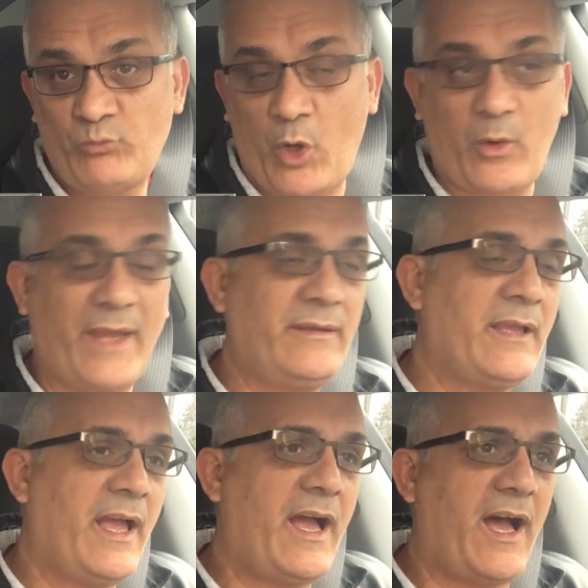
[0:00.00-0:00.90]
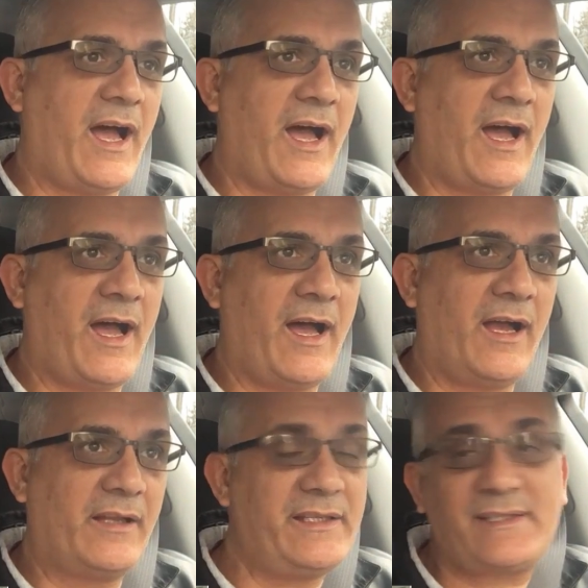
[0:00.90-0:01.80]
All right.
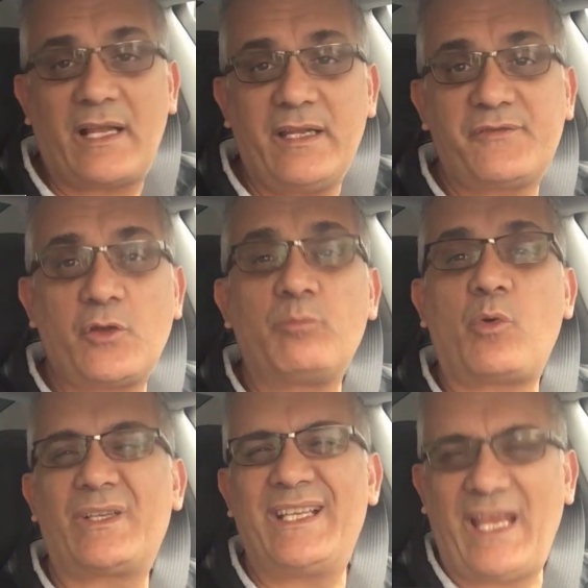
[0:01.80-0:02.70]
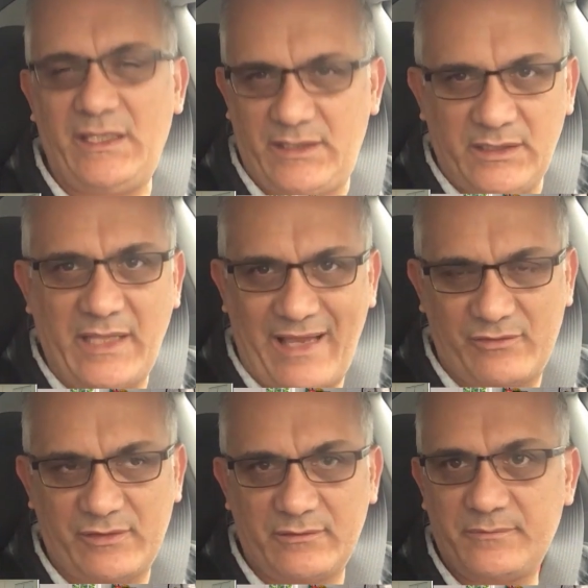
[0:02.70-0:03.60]
Nissan Leaf sold more than
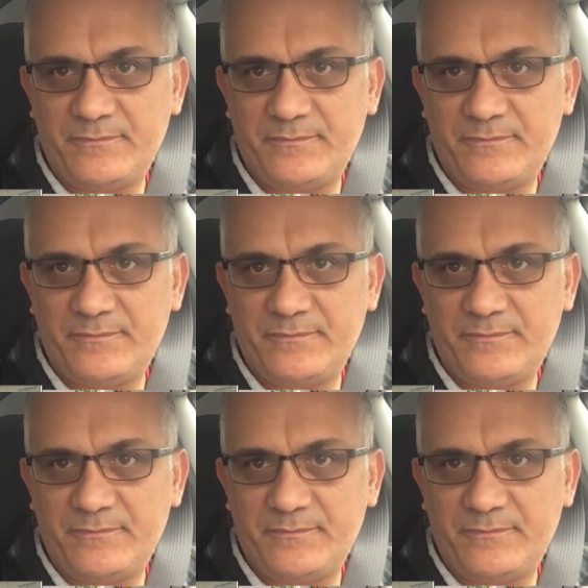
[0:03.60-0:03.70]
18,000.